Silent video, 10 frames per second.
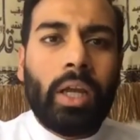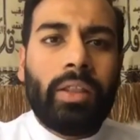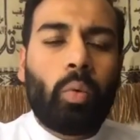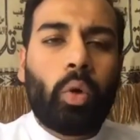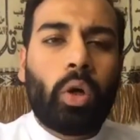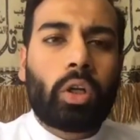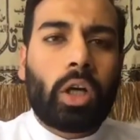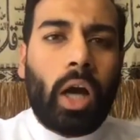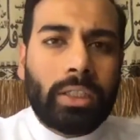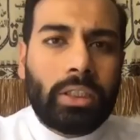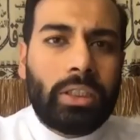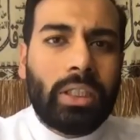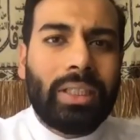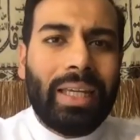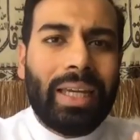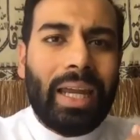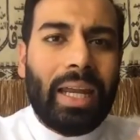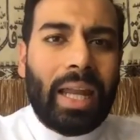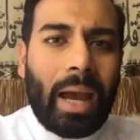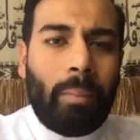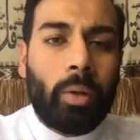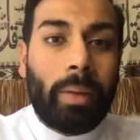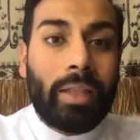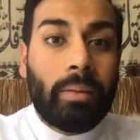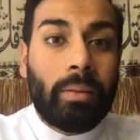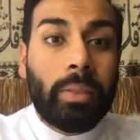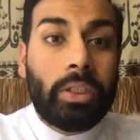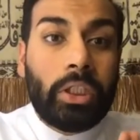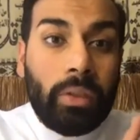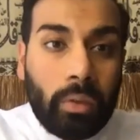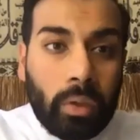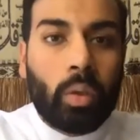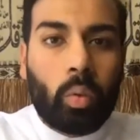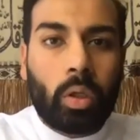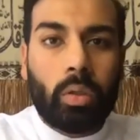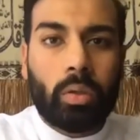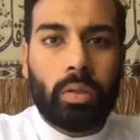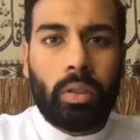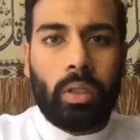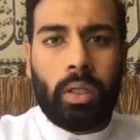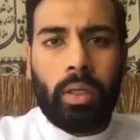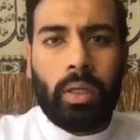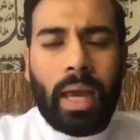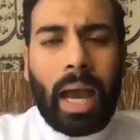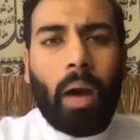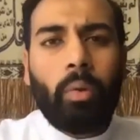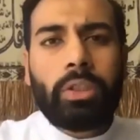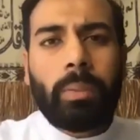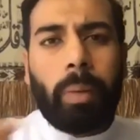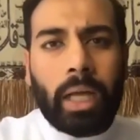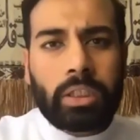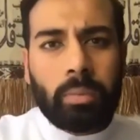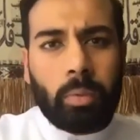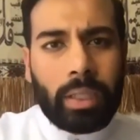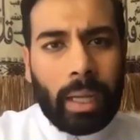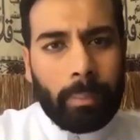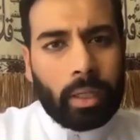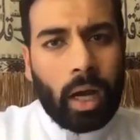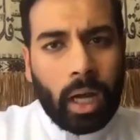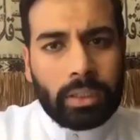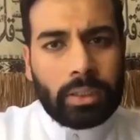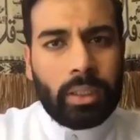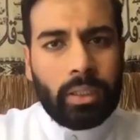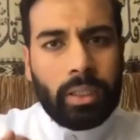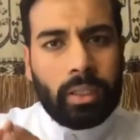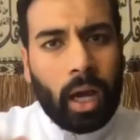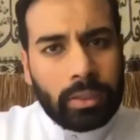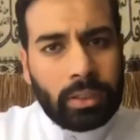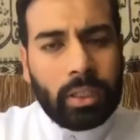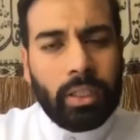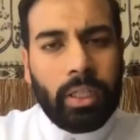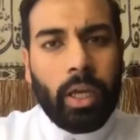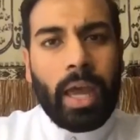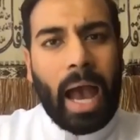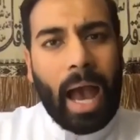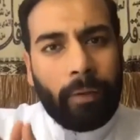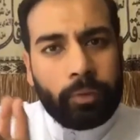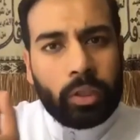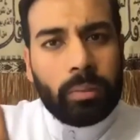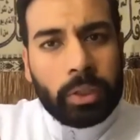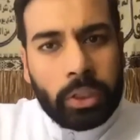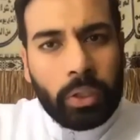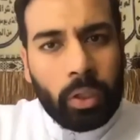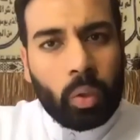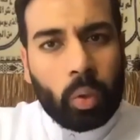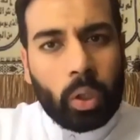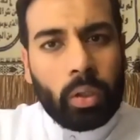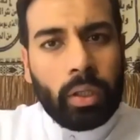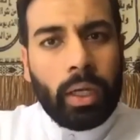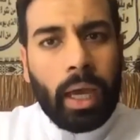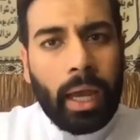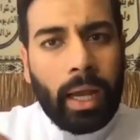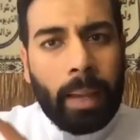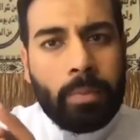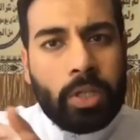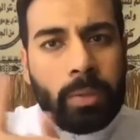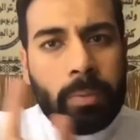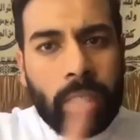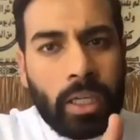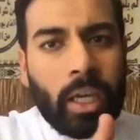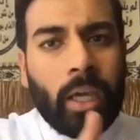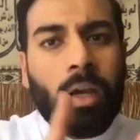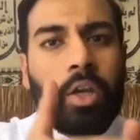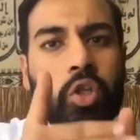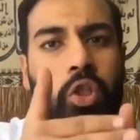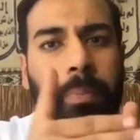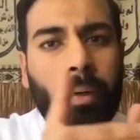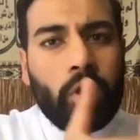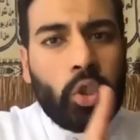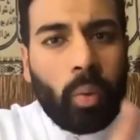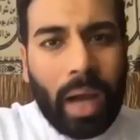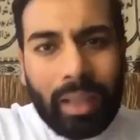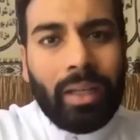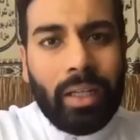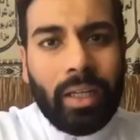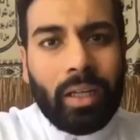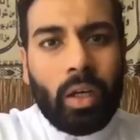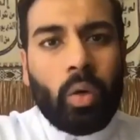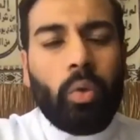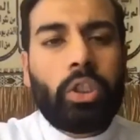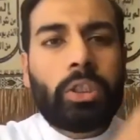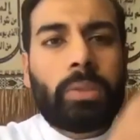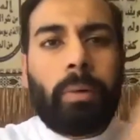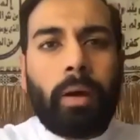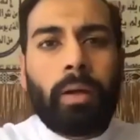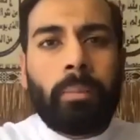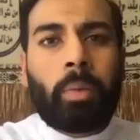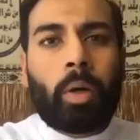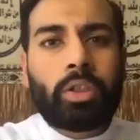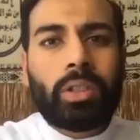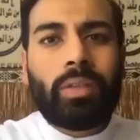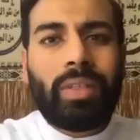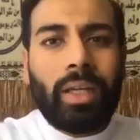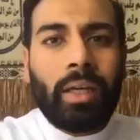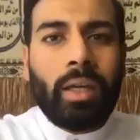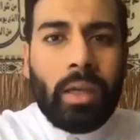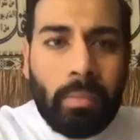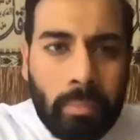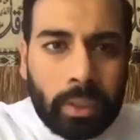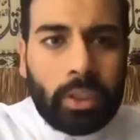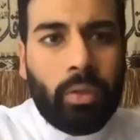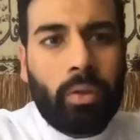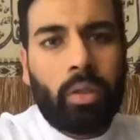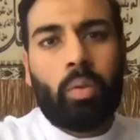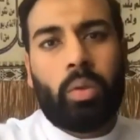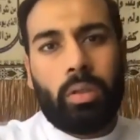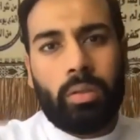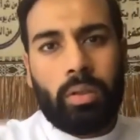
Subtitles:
that we're constantly enamored by the material world. How is it possible that I'm constantly after the material world, and I'm seeking spirituality, which is part and parcel of the immaterial world?